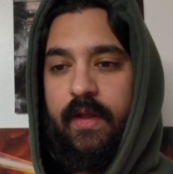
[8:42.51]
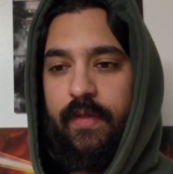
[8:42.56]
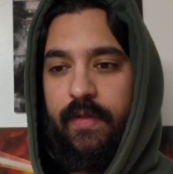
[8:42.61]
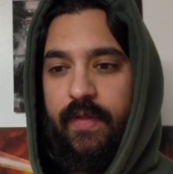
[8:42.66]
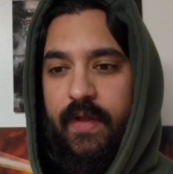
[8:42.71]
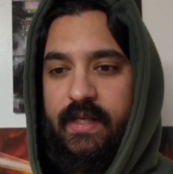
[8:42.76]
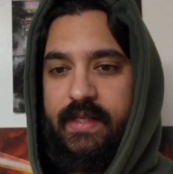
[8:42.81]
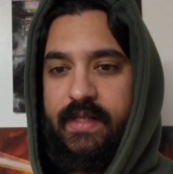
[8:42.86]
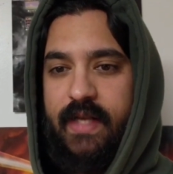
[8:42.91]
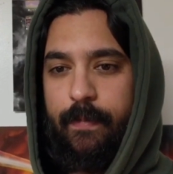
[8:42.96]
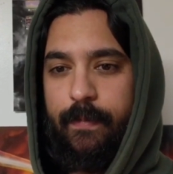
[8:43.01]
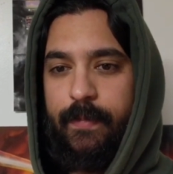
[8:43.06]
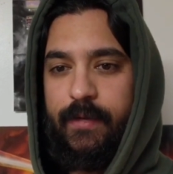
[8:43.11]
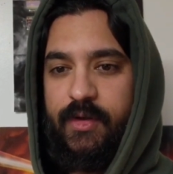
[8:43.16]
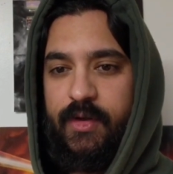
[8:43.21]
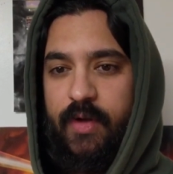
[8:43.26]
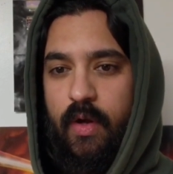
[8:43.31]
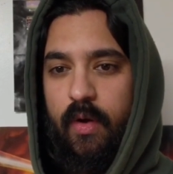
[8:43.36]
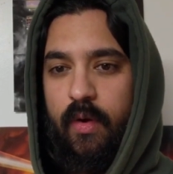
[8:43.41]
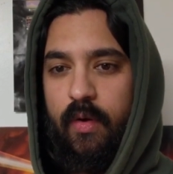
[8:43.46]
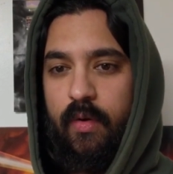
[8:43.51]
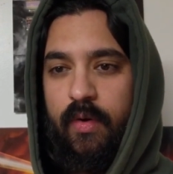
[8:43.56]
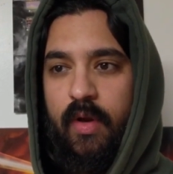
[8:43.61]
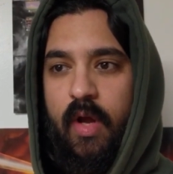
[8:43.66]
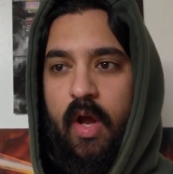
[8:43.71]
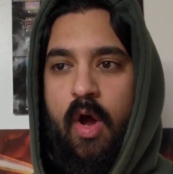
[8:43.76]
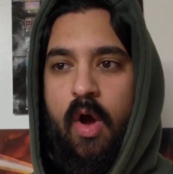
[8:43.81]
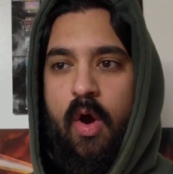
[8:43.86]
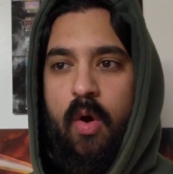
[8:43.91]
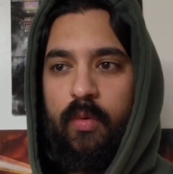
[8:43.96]
This
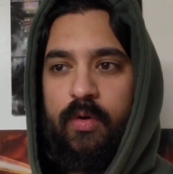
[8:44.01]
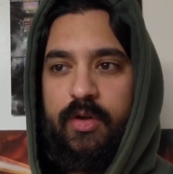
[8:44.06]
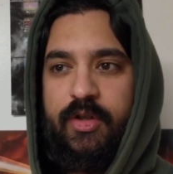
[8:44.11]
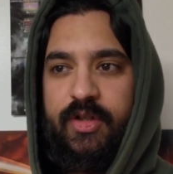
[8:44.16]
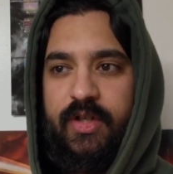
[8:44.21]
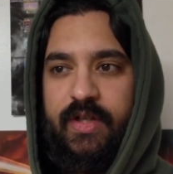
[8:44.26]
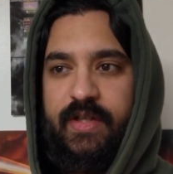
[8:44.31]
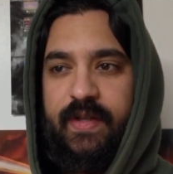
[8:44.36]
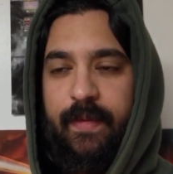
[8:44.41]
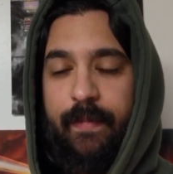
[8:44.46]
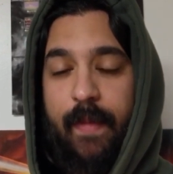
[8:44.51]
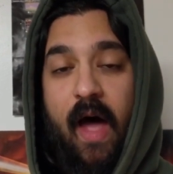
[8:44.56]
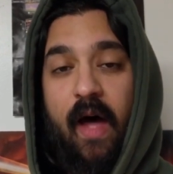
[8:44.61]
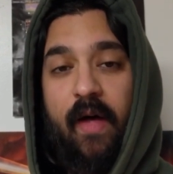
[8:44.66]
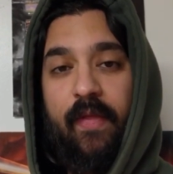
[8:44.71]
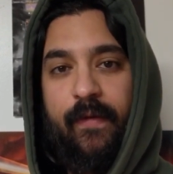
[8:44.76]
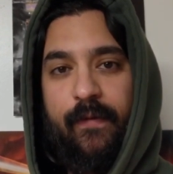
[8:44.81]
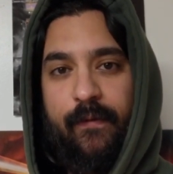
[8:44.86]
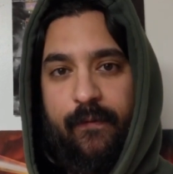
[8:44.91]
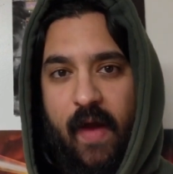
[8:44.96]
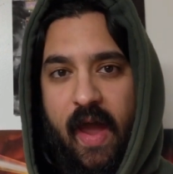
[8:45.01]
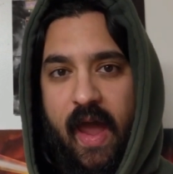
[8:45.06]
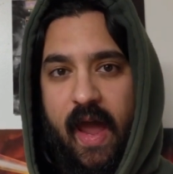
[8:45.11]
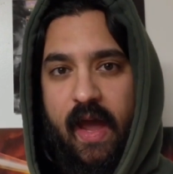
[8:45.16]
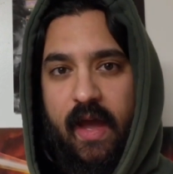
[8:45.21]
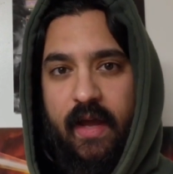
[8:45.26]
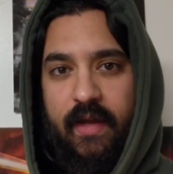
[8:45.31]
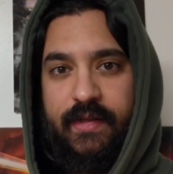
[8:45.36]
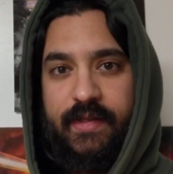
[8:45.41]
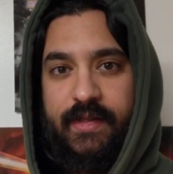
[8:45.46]
episode was just about the
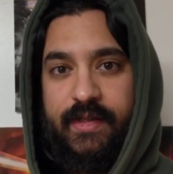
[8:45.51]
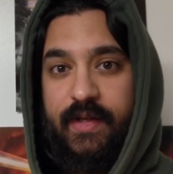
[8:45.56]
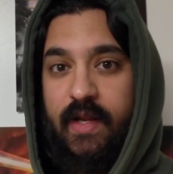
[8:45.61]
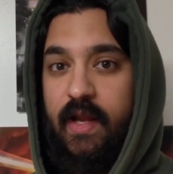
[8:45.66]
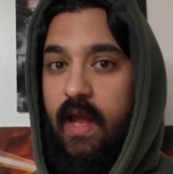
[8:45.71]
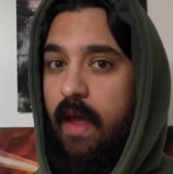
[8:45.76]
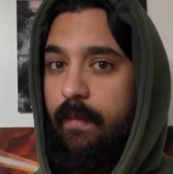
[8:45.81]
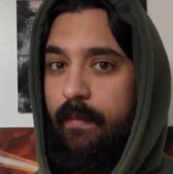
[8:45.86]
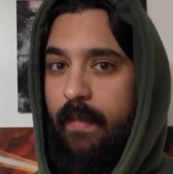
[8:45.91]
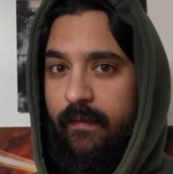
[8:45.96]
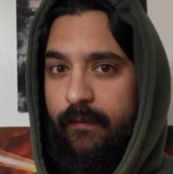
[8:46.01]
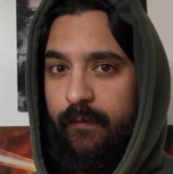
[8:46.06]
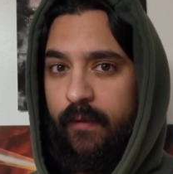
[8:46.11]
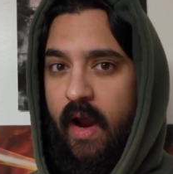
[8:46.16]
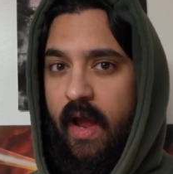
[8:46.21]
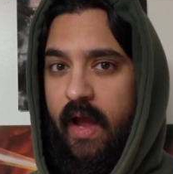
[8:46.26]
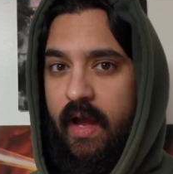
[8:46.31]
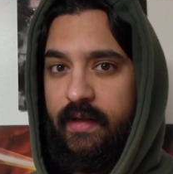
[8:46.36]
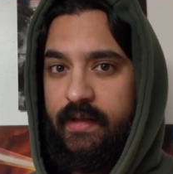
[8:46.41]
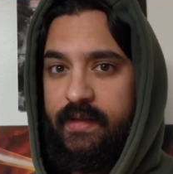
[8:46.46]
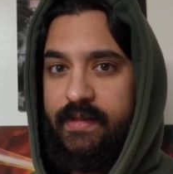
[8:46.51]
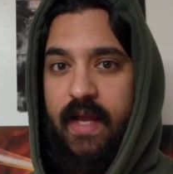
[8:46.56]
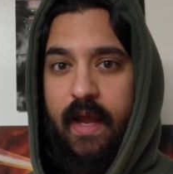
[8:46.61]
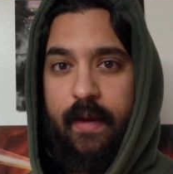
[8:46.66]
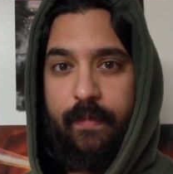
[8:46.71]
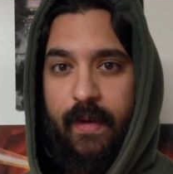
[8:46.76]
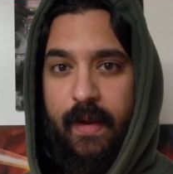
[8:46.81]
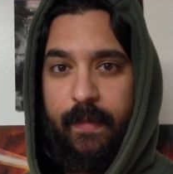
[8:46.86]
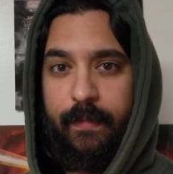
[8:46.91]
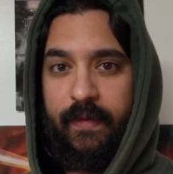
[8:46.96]
fans and my friends
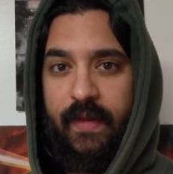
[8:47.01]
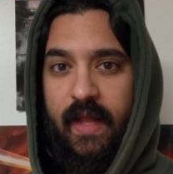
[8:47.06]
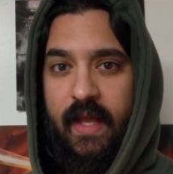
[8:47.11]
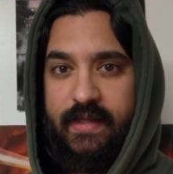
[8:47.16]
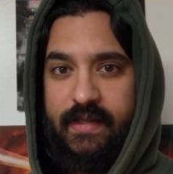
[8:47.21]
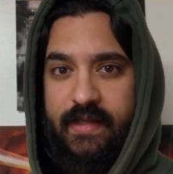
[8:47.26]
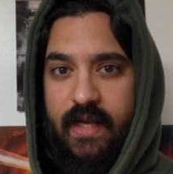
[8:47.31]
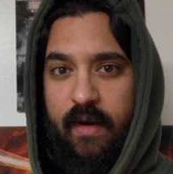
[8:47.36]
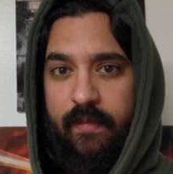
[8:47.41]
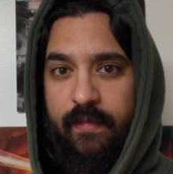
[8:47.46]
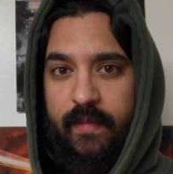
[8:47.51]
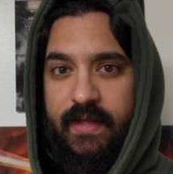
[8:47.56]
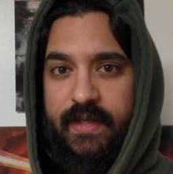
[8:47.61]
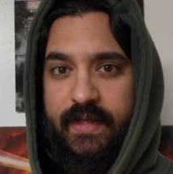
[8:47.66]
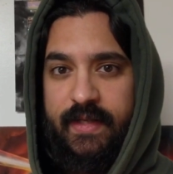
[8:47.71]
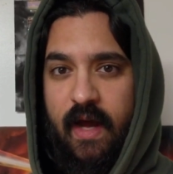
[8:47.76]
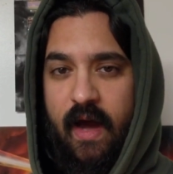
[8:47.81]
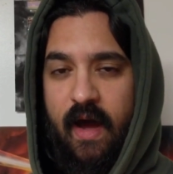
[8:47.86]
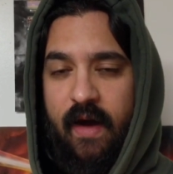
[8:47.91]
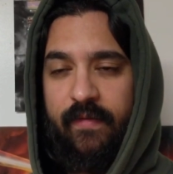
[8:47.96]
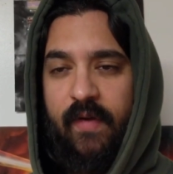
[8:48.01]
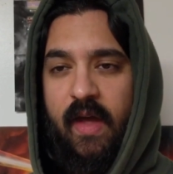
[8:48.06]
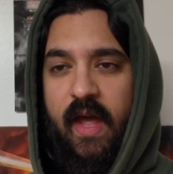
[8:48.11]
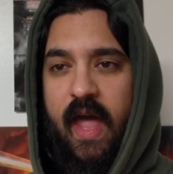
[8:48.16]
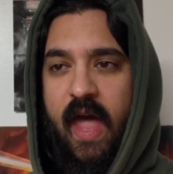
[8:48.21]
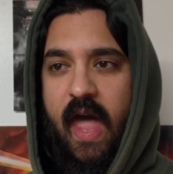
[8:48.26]
and people that send me stuff,